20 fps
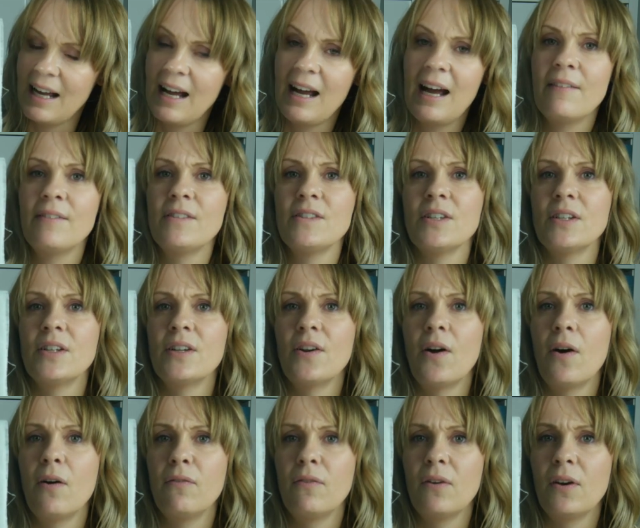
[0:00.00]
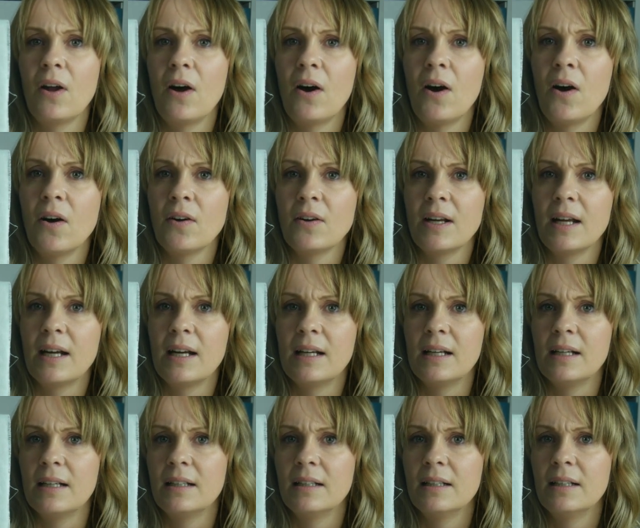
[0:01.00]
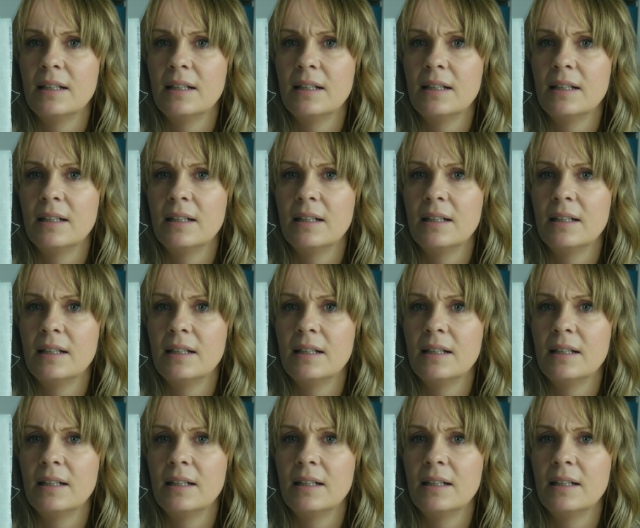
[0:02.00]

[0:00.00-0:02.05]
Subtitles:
I haven't done an awful lot on her.